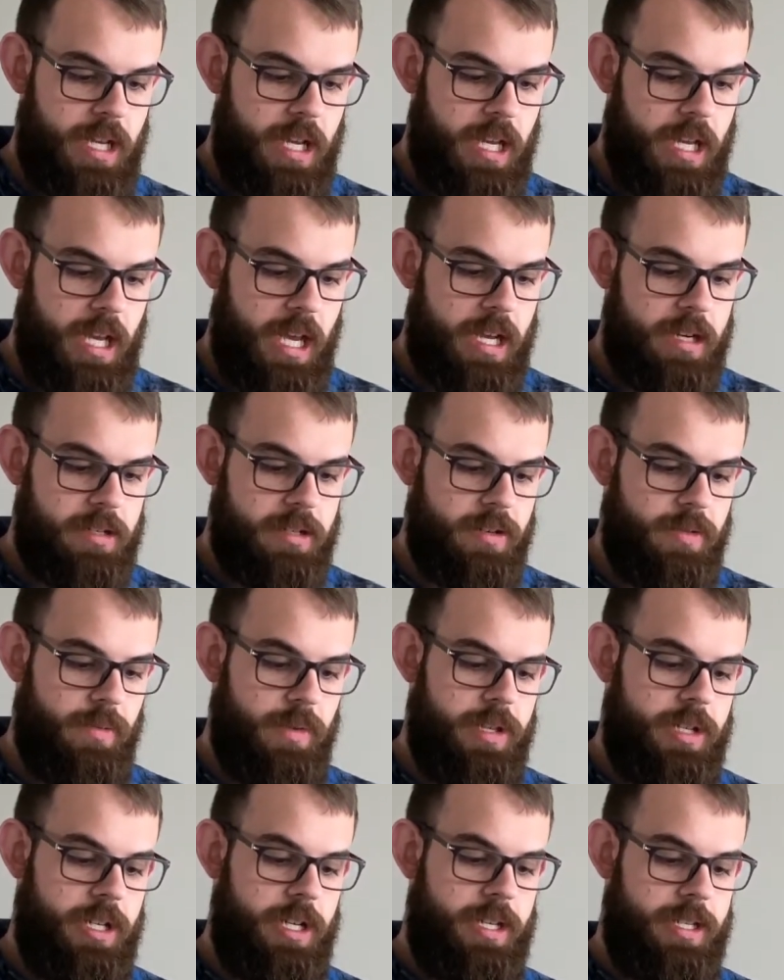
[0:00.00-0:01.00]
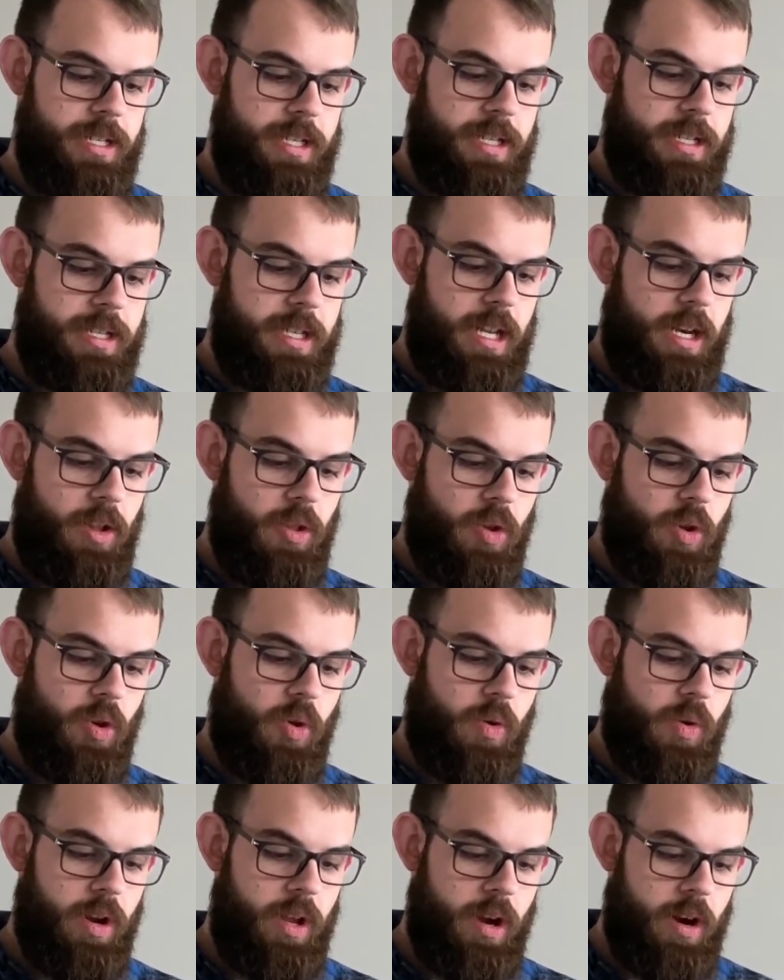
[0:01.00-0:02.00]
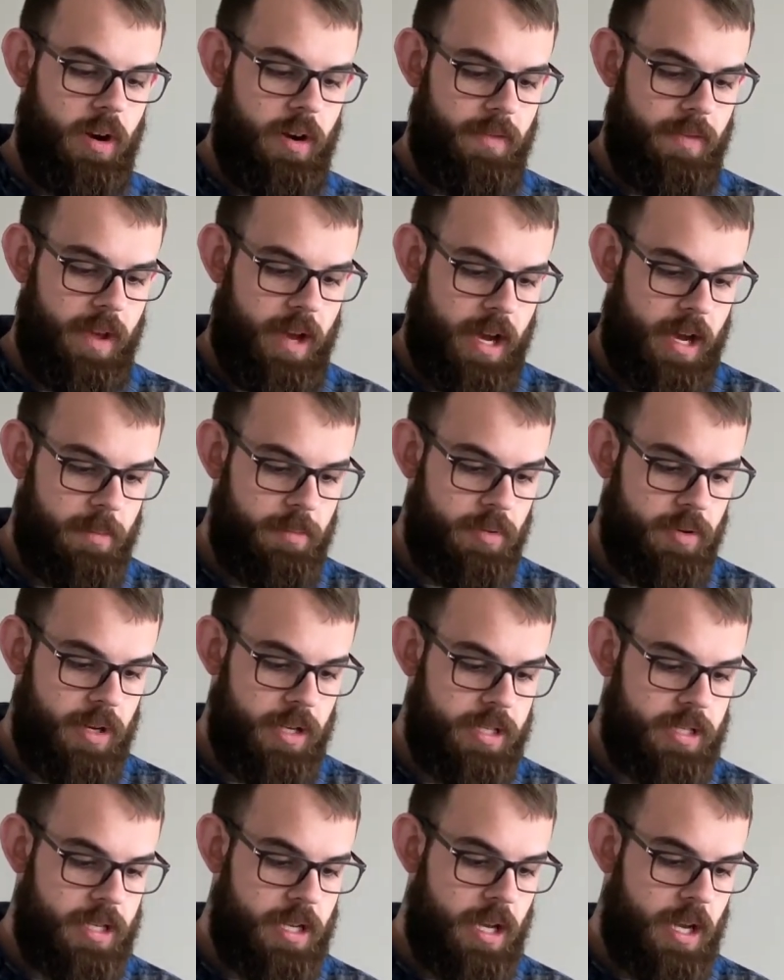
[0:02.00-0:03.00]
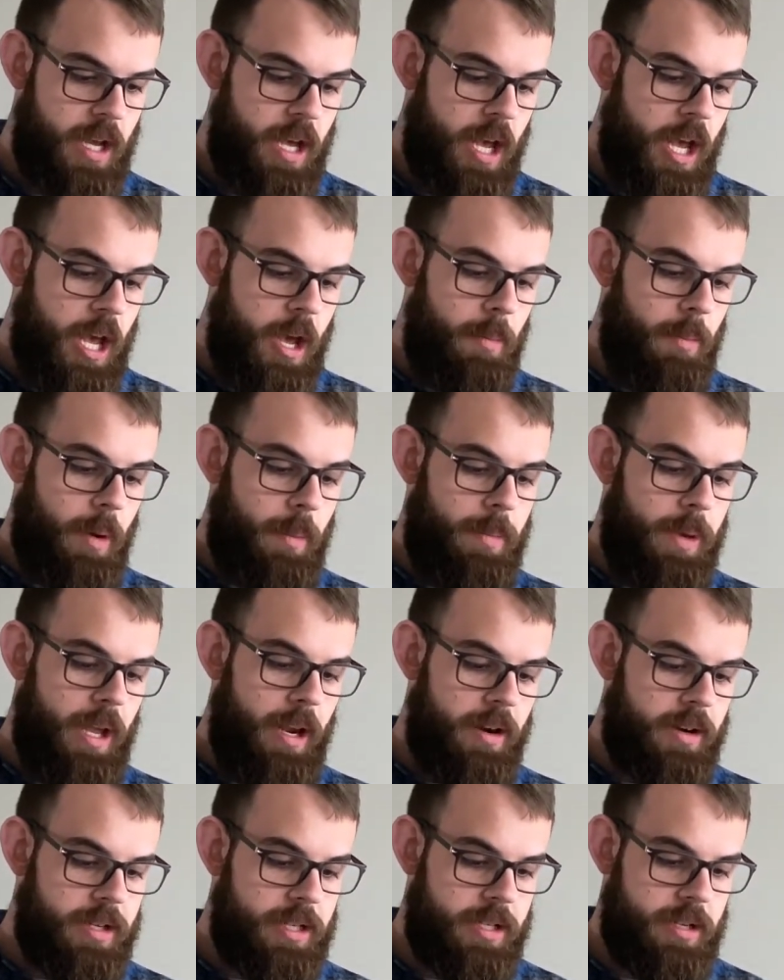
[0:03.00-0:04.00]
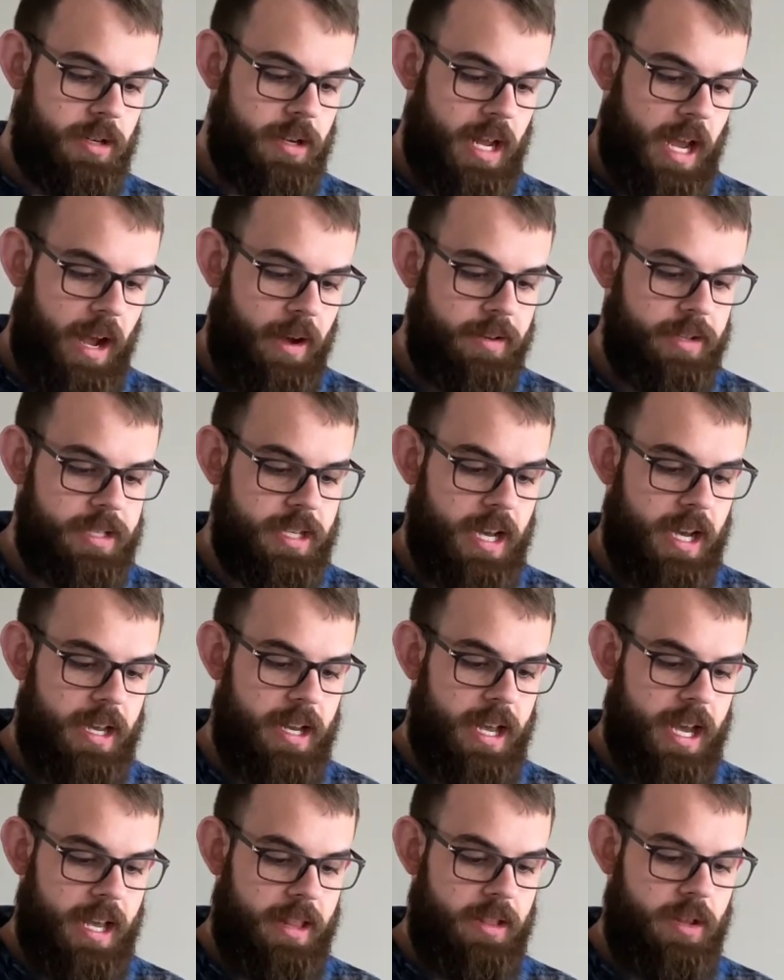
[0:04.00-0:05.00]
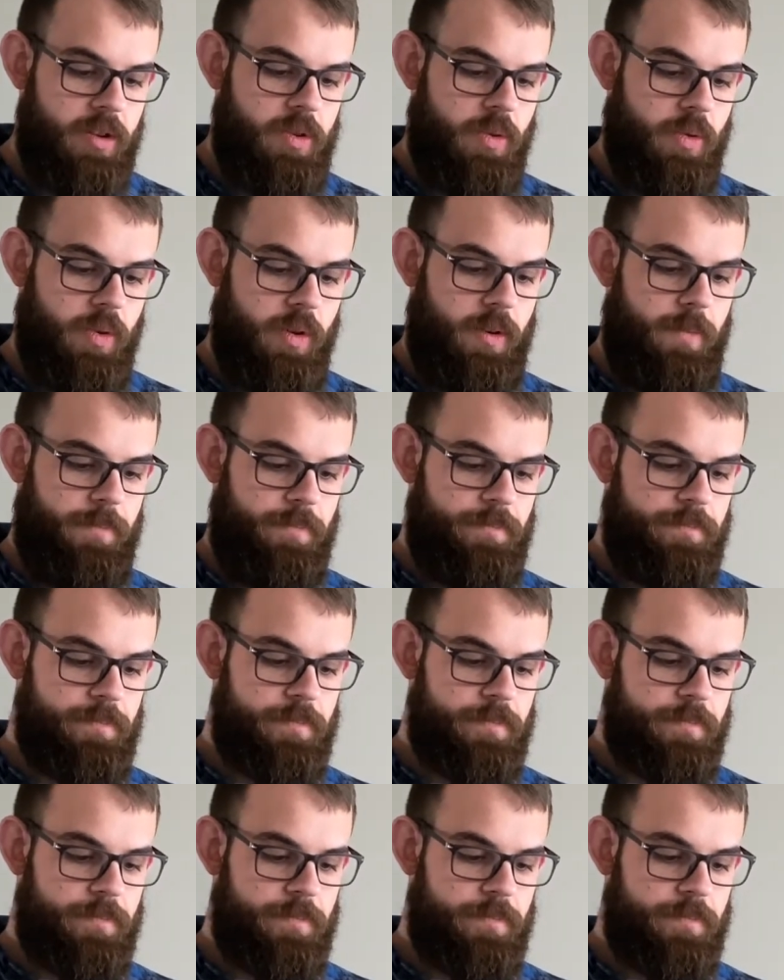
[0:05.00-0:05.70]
he entered with Jesus into the courtyard of the high priest. But Peter stood outside at the door.